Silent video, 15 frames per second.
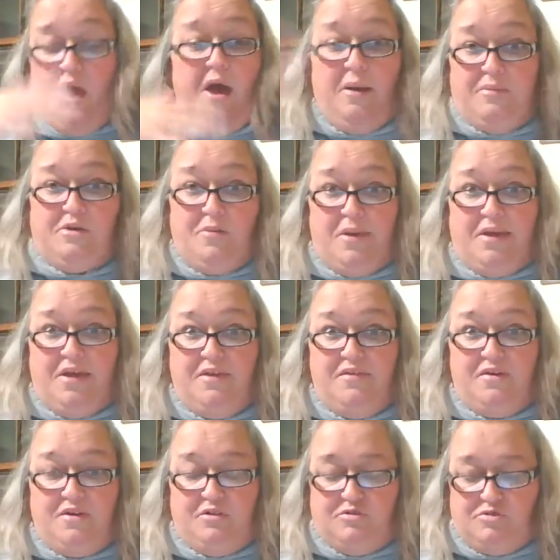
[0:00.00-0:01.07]
I'm going to go back and give
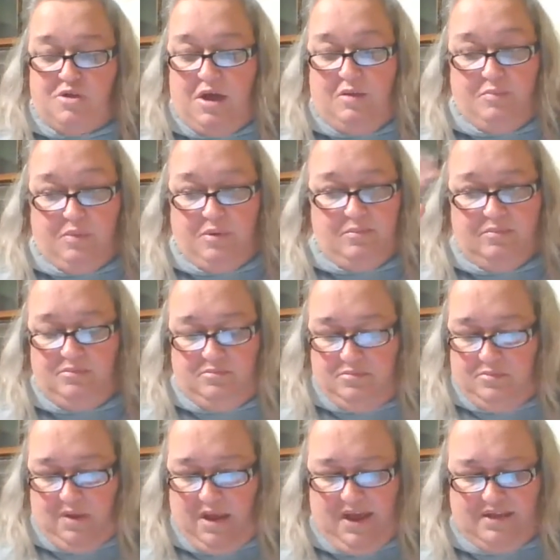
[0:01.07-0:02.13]
it another shot, but
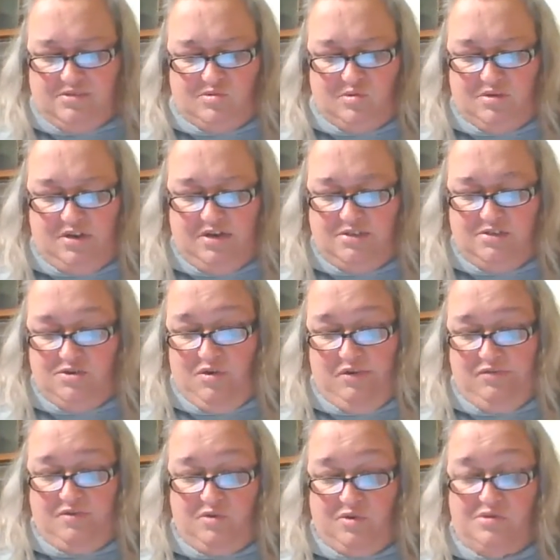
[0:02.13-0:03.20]
I got sorted into
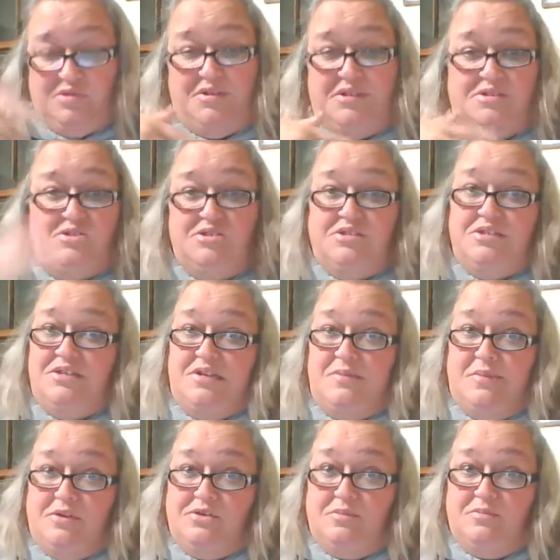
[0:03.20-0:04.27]
Gryffindor, so that's just the
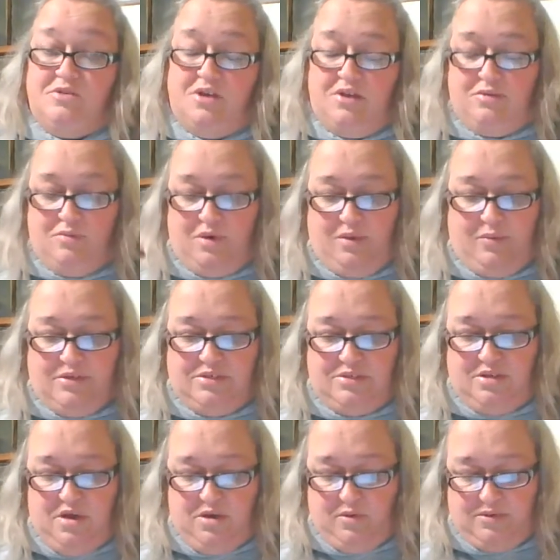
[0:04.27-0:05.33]
team I jumped on when I went to
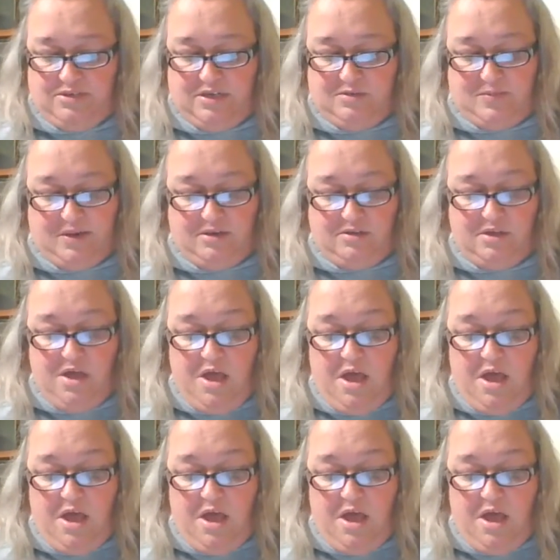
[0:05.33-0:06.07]
the Hogwarts House Battle.